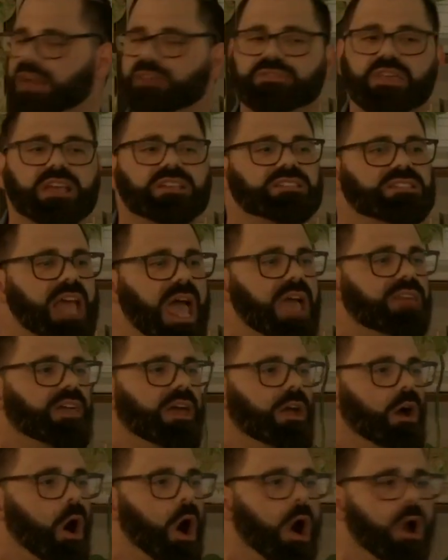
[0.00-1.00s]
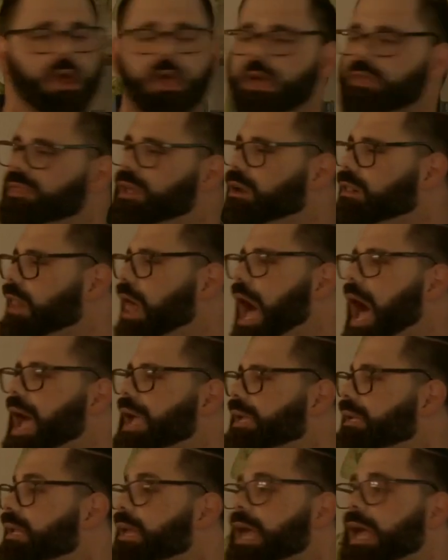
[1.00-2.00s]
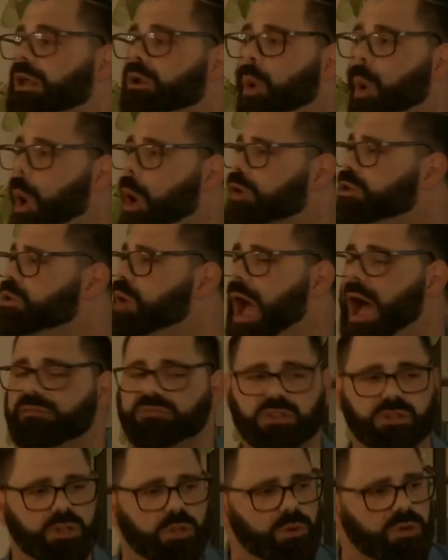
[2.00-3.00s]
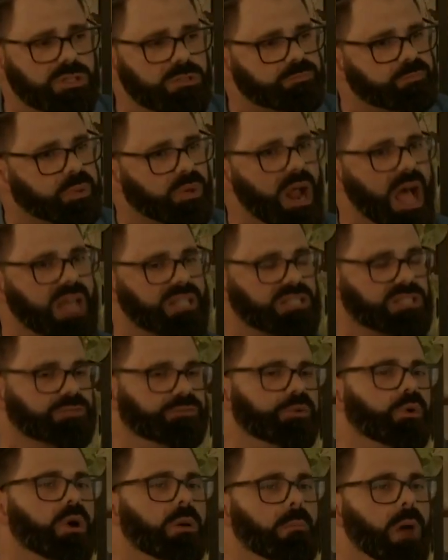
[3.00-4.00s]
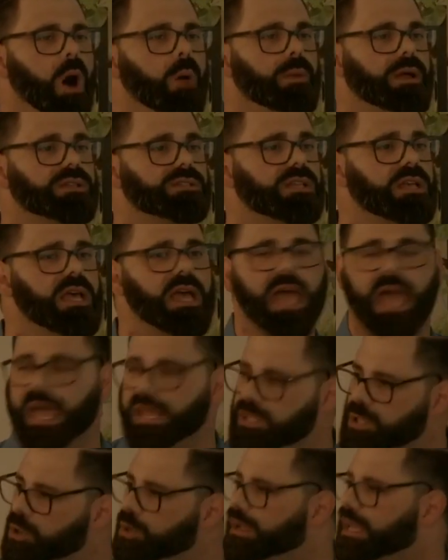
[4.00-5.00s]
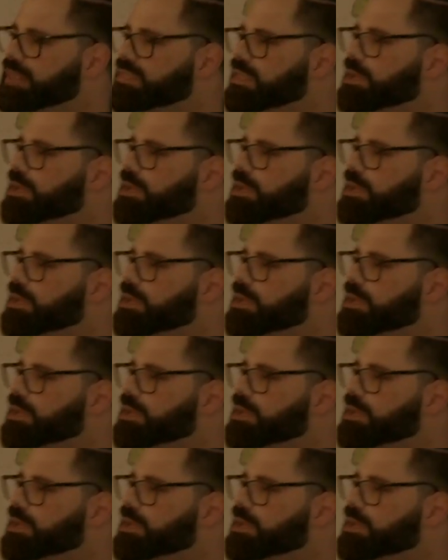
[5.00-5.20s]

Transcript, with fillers: And if they say they are, they're lying. And all you have to do is press for a moment and you'll